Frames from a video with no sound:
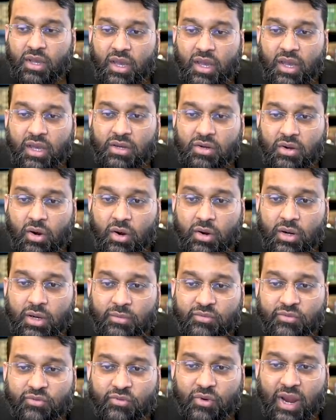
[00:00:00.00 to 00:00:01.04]
And R
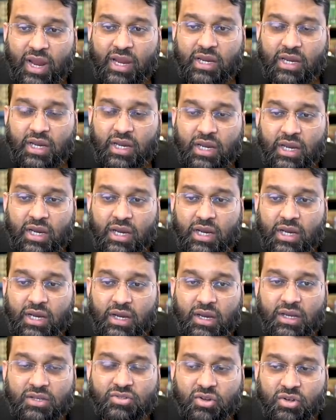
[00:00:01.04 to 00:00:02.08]
M Frank uh,
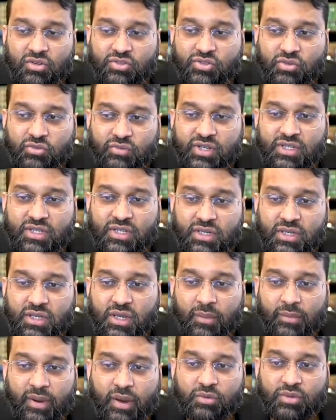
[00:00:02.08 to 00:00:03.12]
has also written
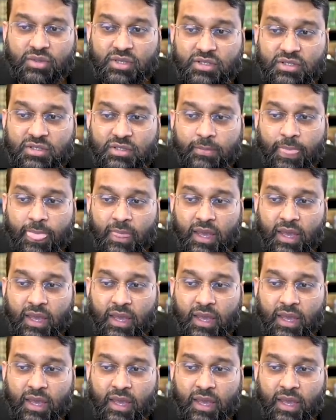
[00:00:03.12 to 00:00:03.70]
about this,